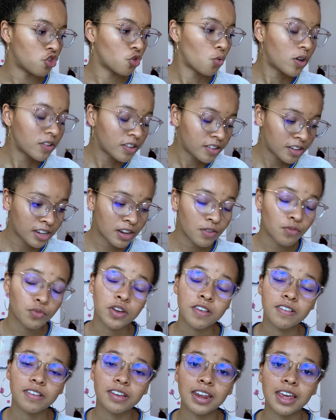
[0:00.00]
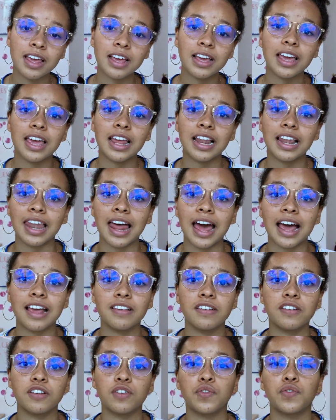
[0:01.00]
quantitative reasoning. It
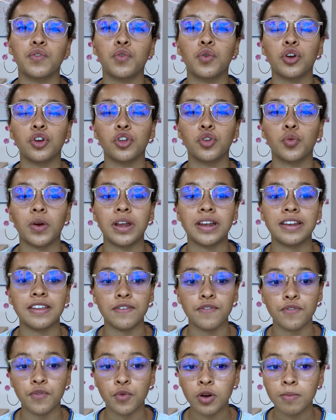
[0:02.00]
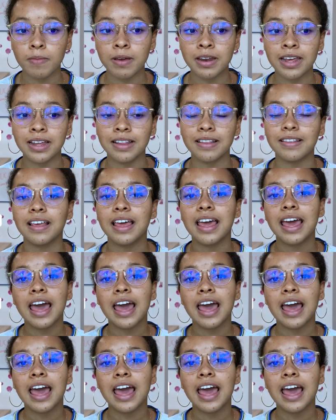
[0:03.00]
lasts for 24 minutes.